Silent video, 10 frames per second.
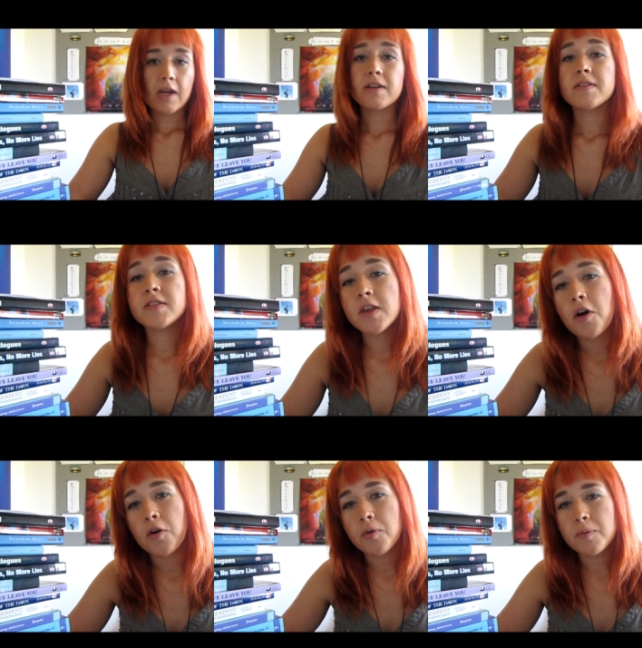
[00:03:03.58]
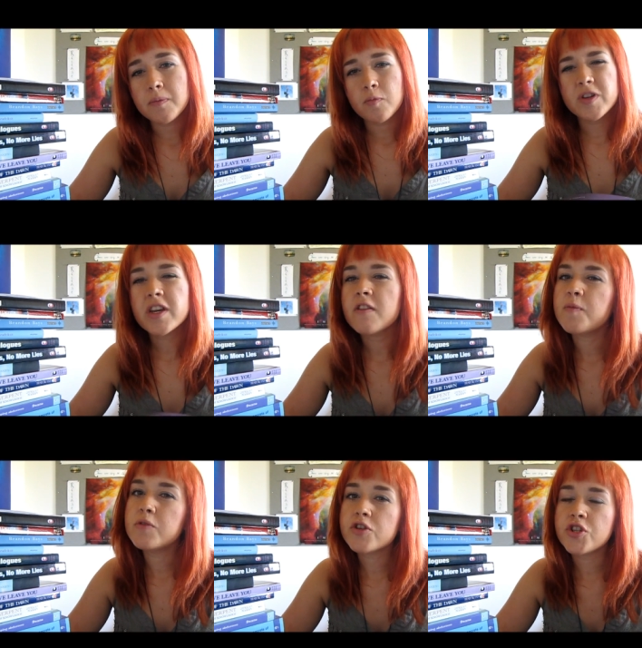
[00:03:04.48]
So, what kind of
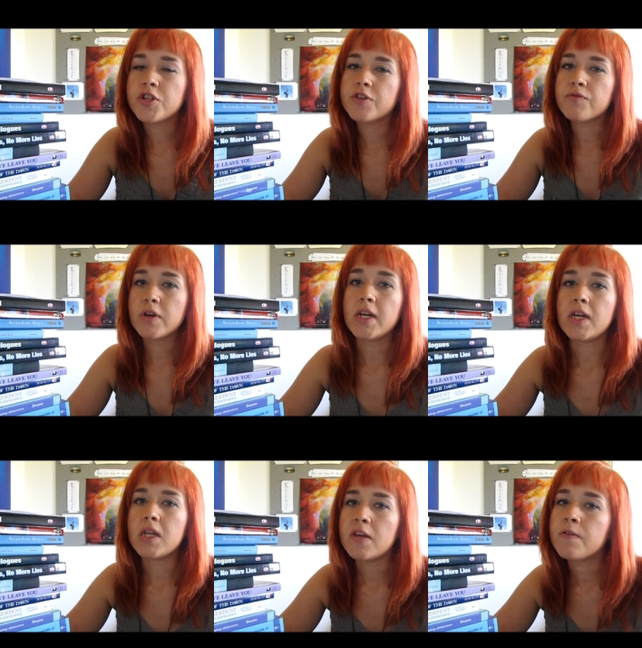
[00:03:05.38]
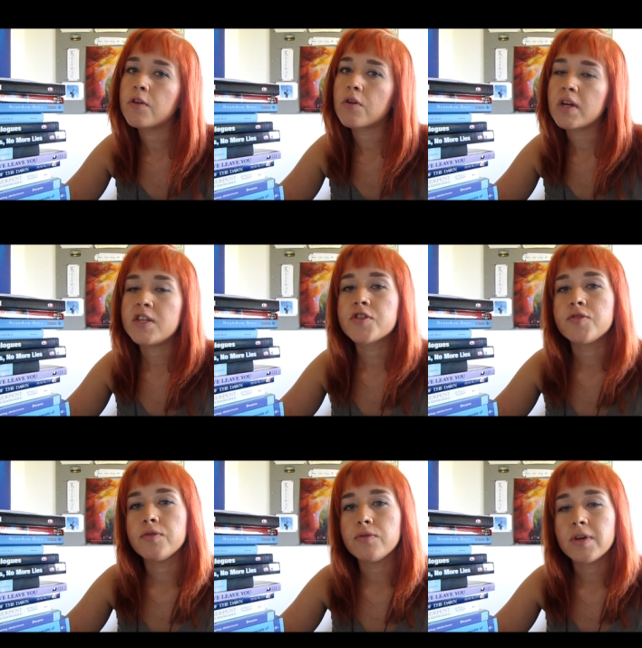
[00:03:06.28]
book should you read if you're
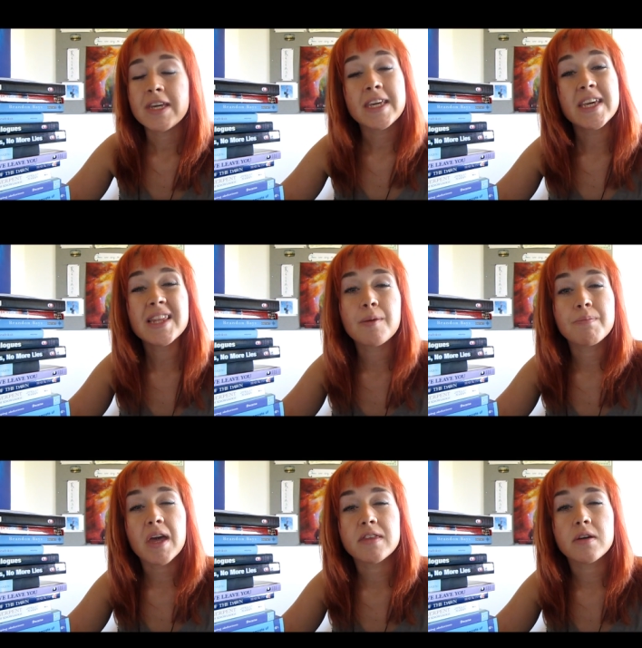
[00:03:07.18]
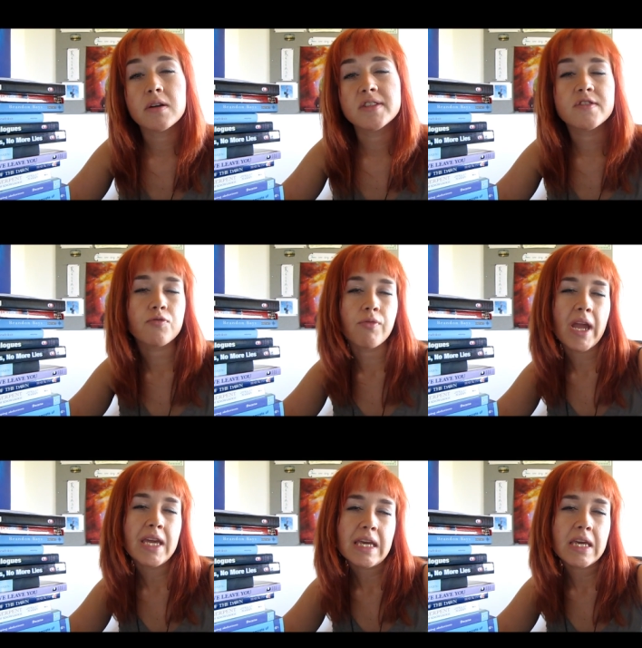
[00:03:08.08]
into healing methods,
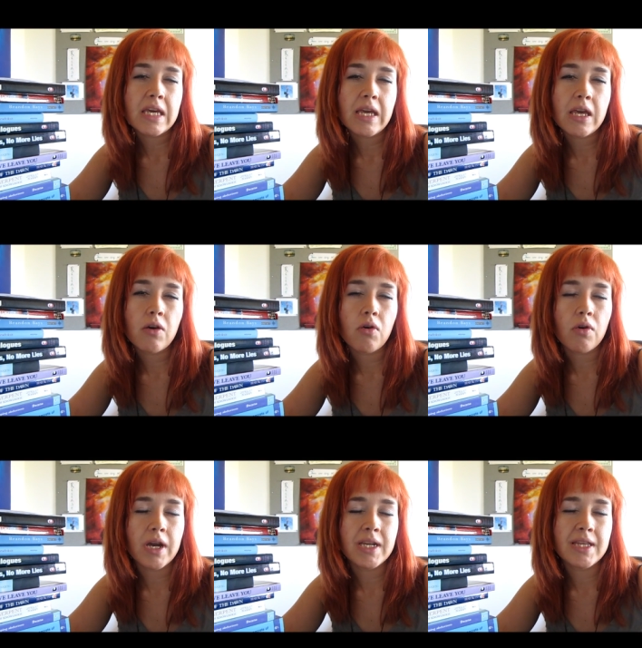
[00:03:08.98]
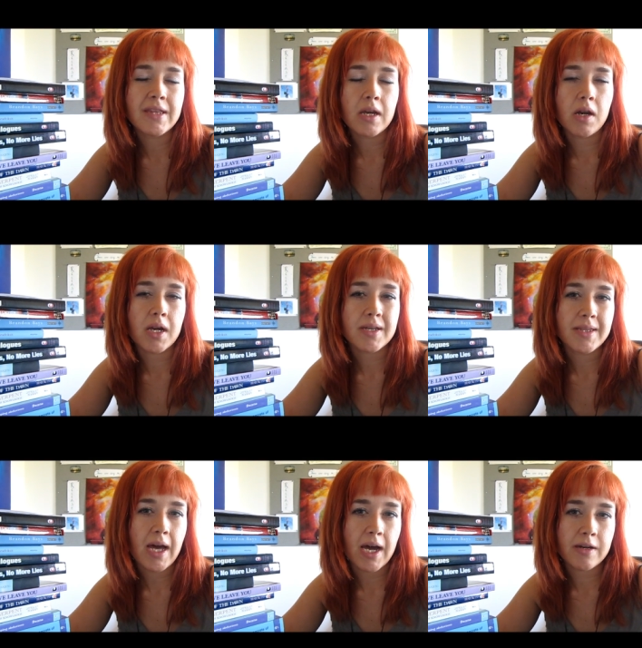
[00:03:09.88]
Reiki, or anything like
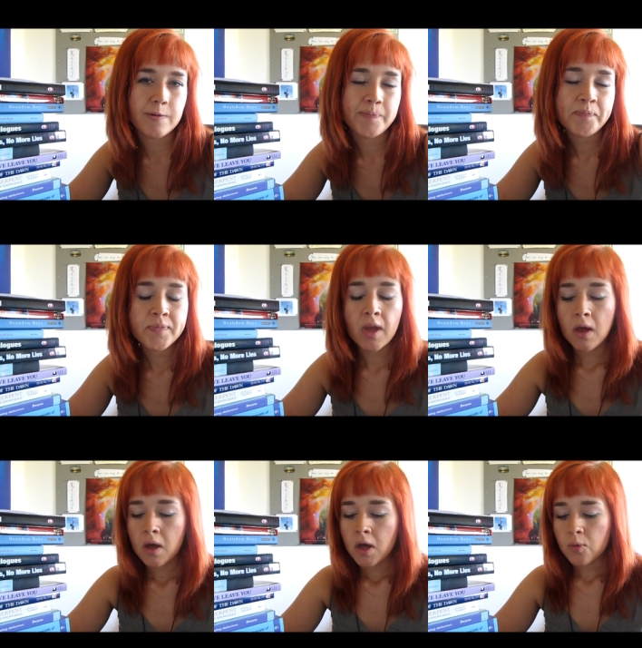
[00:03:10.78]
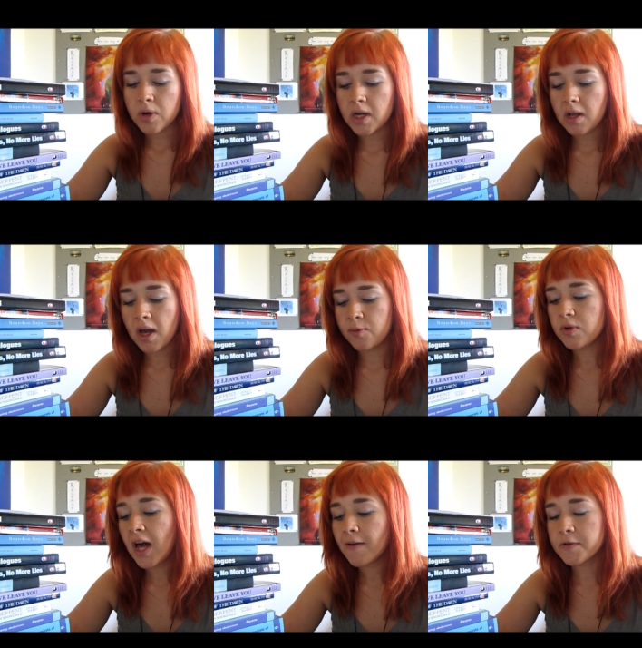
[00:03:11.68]
that? Well, I
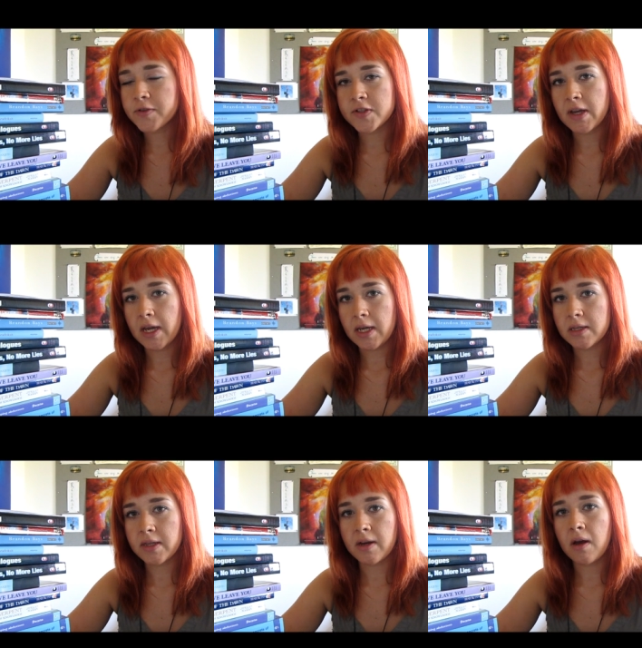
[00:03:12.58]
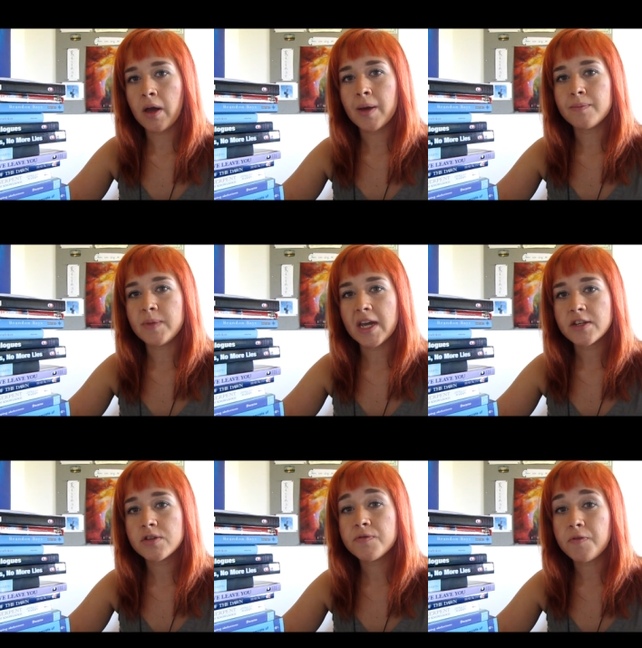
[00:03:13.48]
will have to say that I am
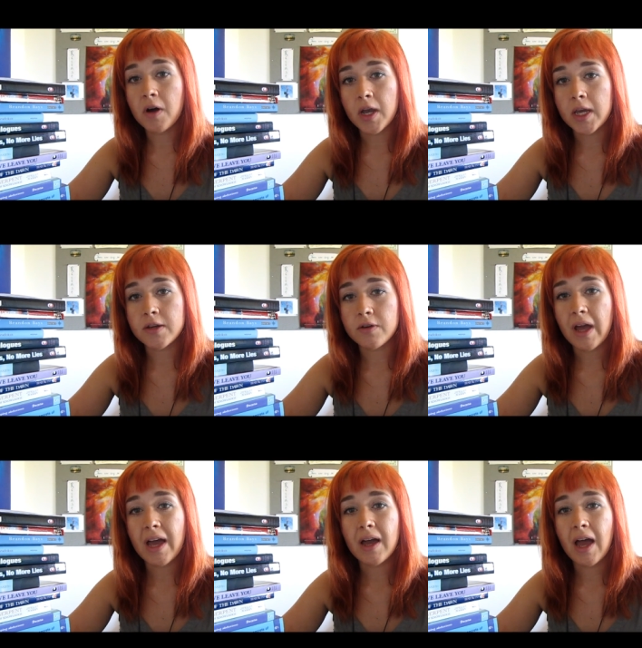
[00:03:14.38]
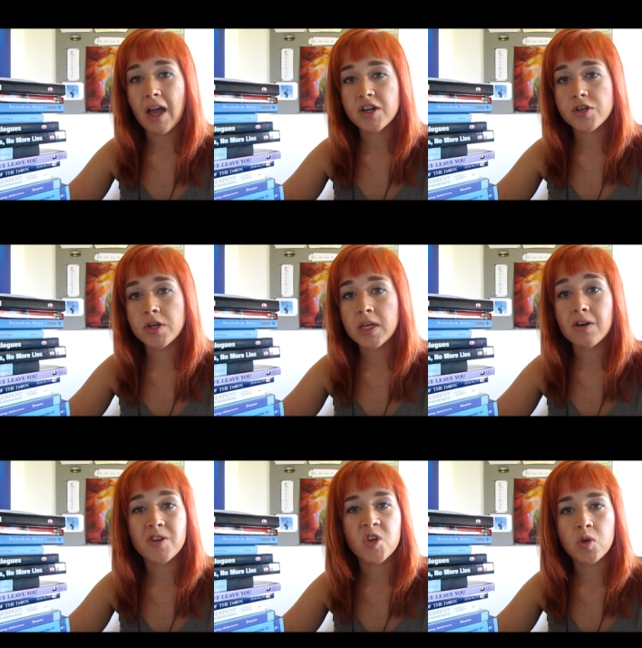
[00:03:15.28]
yet to find actually
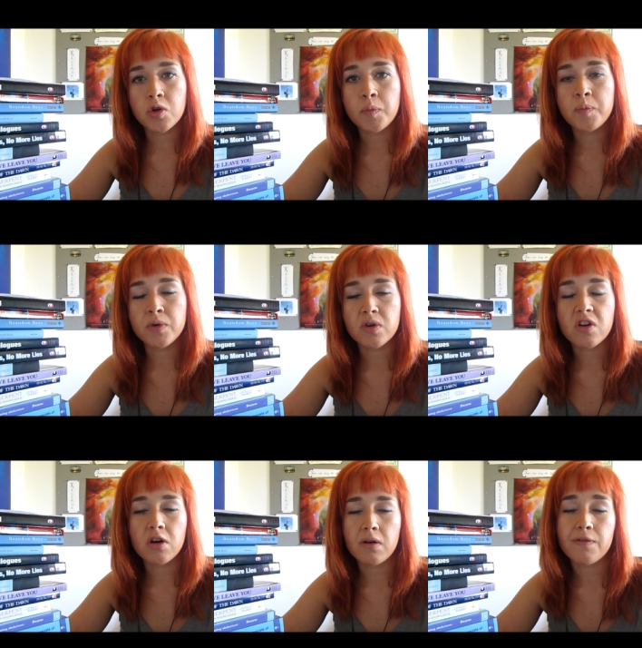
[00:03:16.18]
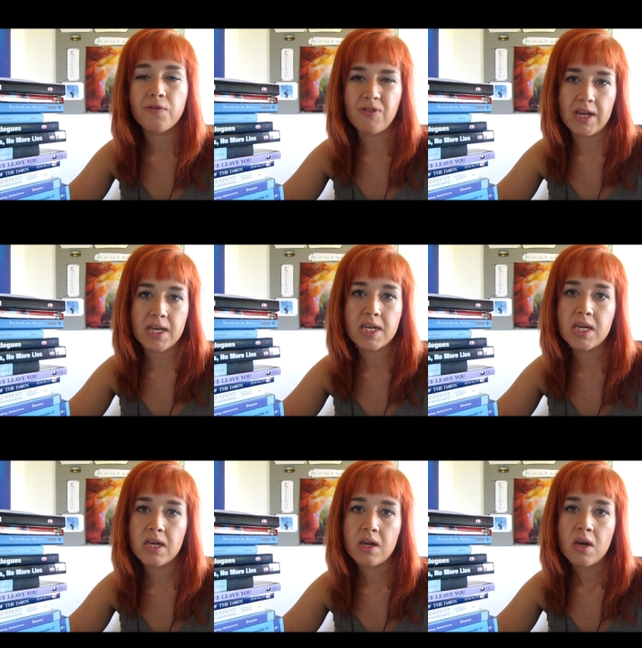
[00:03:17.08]
a good book of
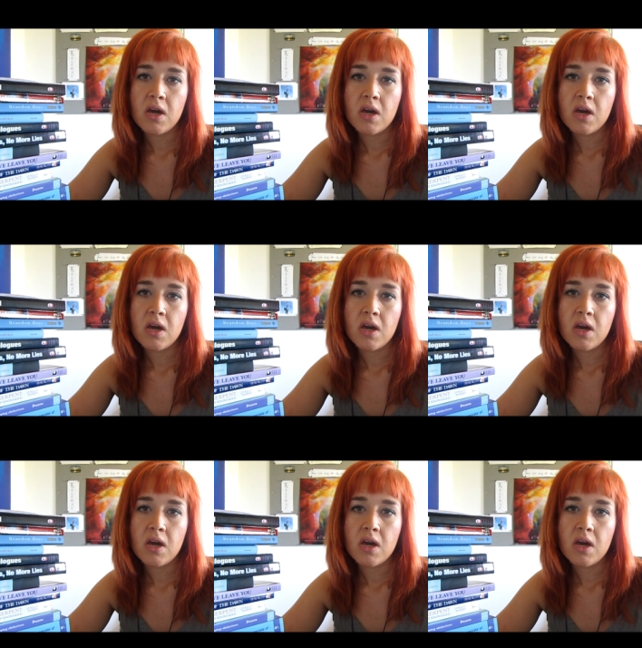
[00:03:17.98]
Reiki.